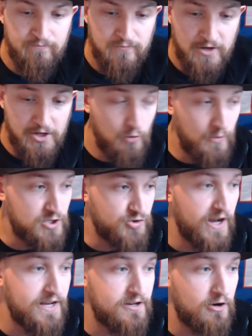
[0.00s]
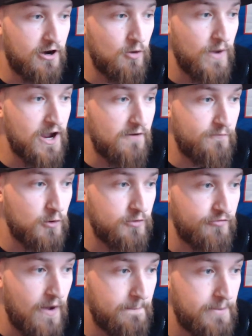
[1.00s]
We traded away our
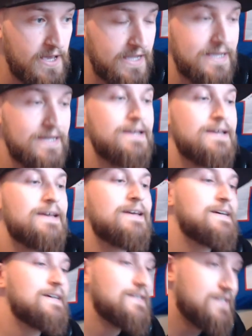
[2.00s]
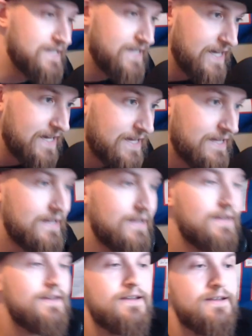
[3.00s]
4th-round pick to get
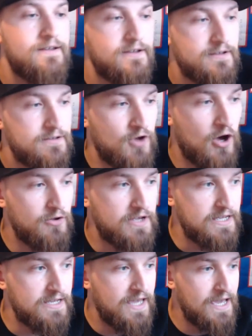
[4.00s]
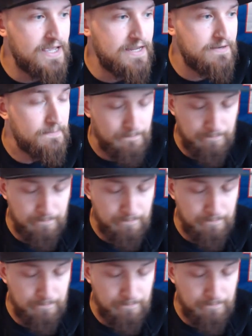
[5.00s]
Dalton Kincaid,